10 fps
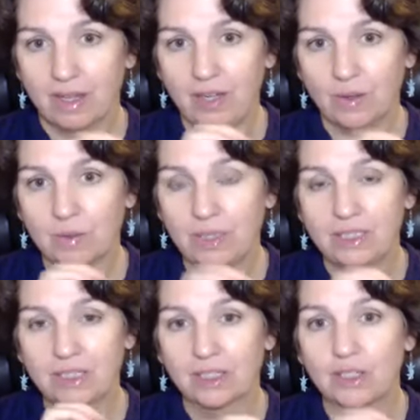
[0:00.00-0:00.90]
I don't need
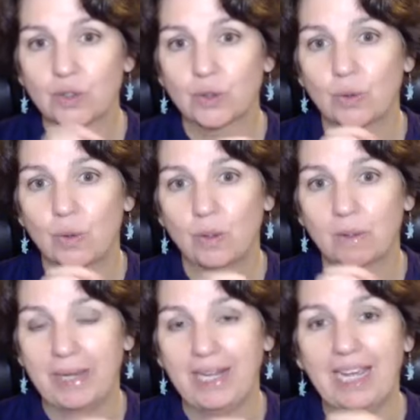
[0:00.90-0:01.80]
to control
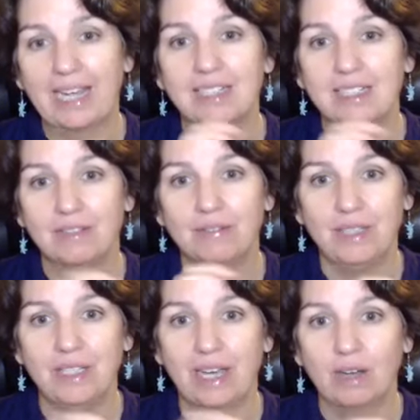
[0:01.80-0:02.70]
my
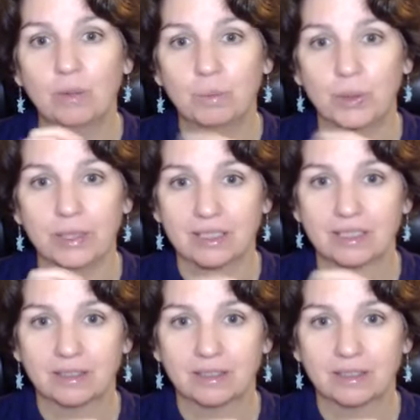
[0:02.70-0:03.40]
activity output.